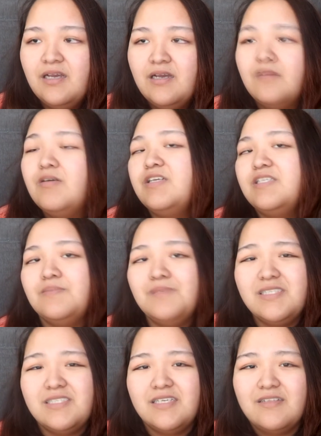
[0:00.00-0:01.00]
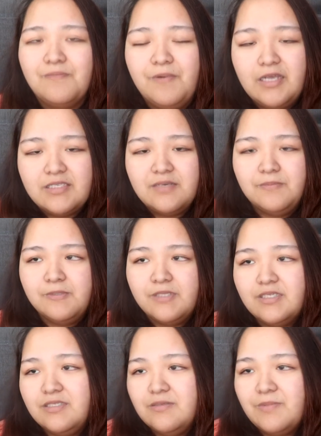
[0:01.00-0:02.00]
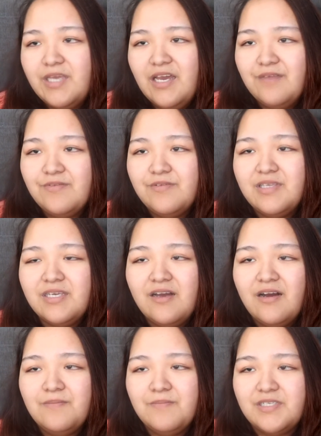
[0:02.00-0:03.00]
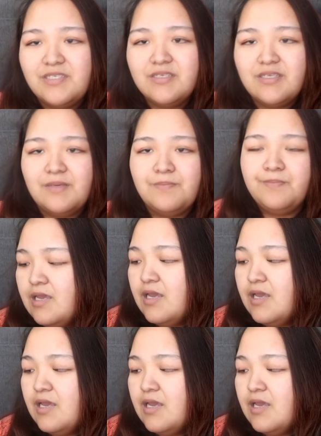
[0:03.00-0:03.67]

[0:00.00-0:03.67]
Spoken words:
well, he's been sick the past couple days, so we haven't really gotten much sleep.